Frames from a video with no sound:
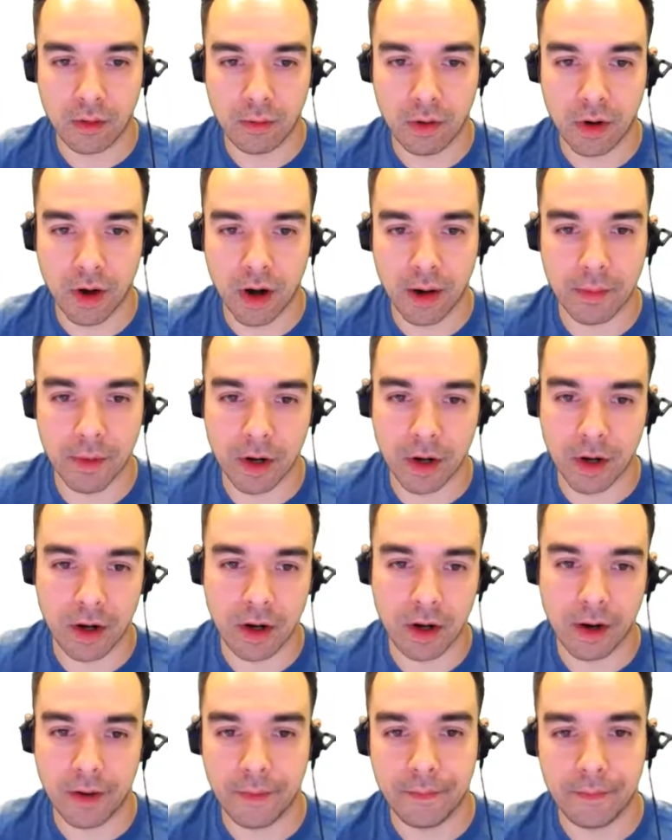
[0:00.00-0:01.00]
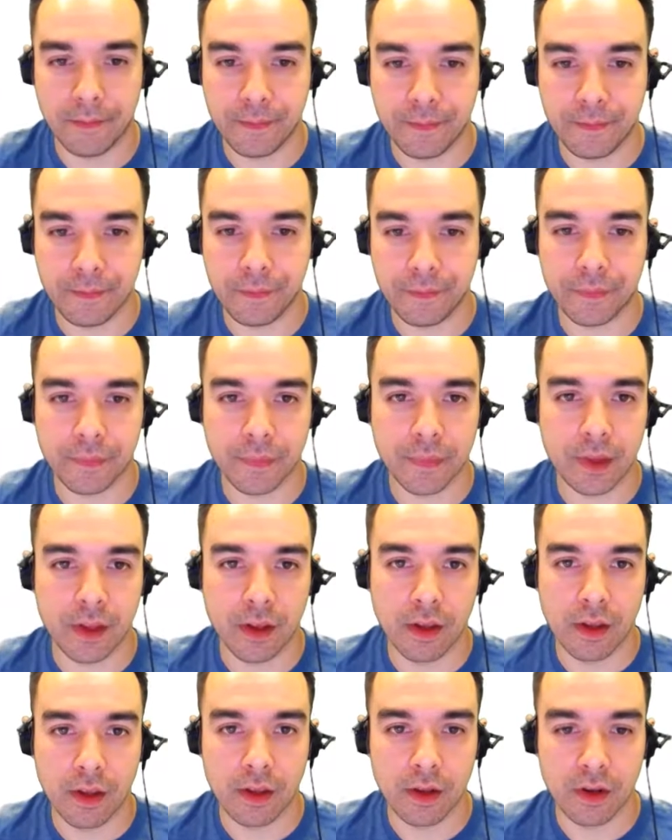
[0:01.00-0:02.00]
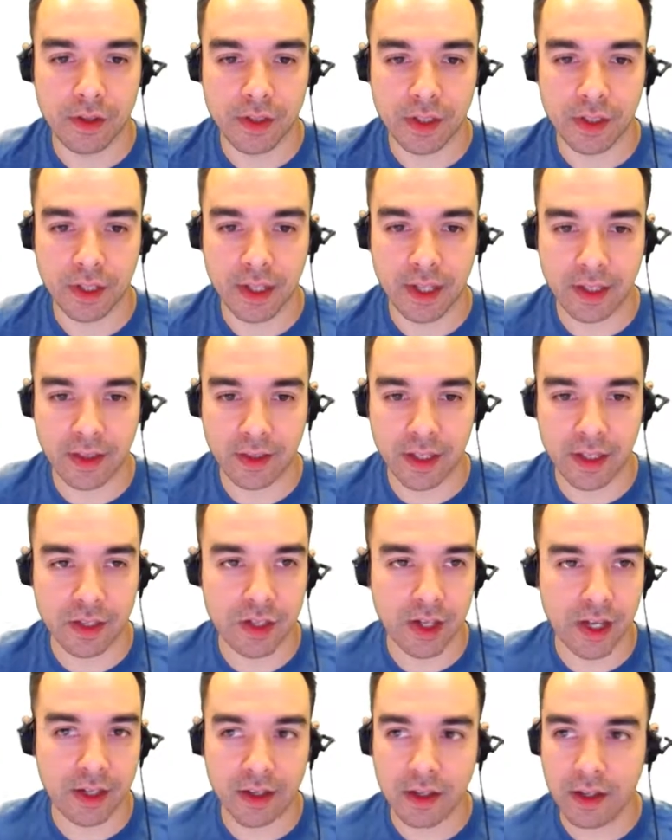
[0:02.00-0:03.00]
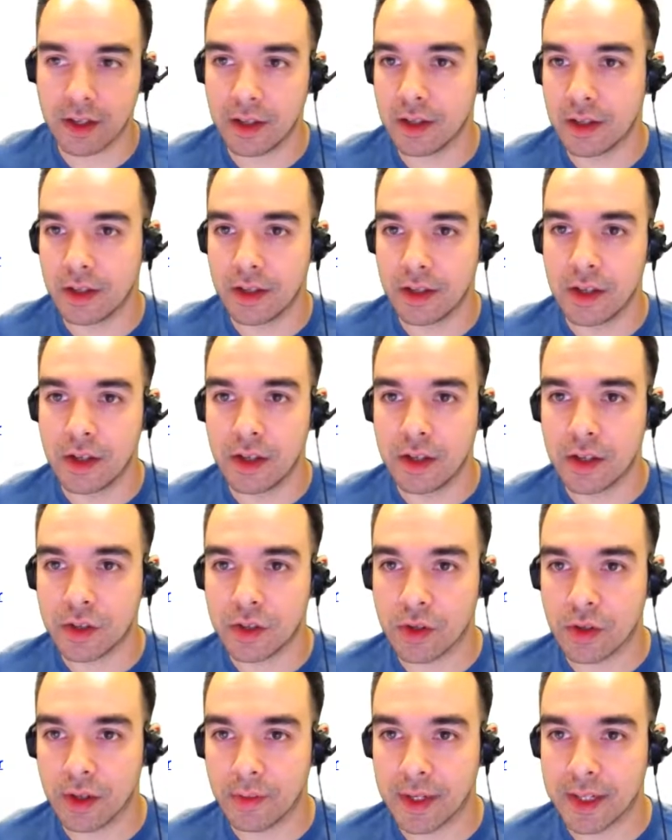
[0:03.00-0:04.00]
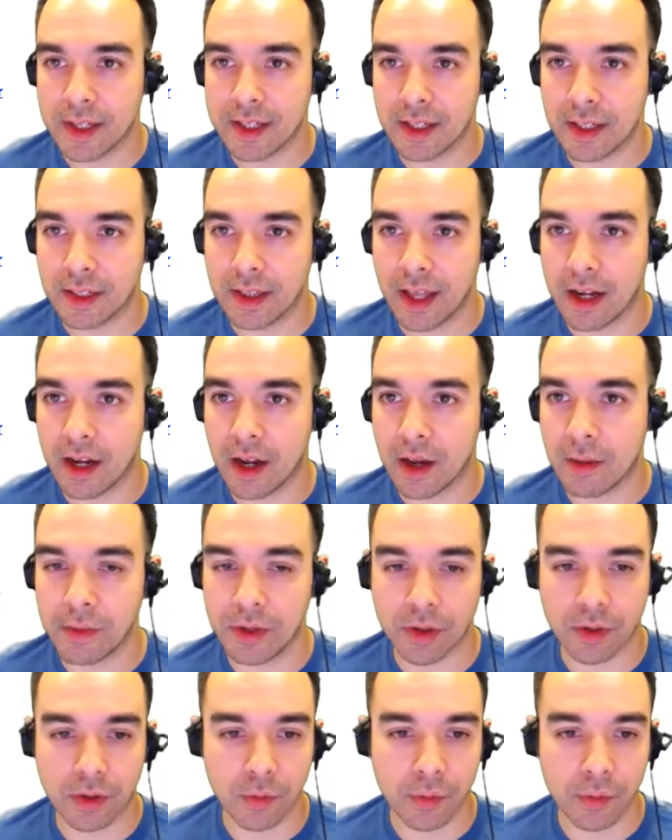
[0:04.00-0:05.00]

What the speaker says: primer. There's a link in the agenda. So let me sync that up. You can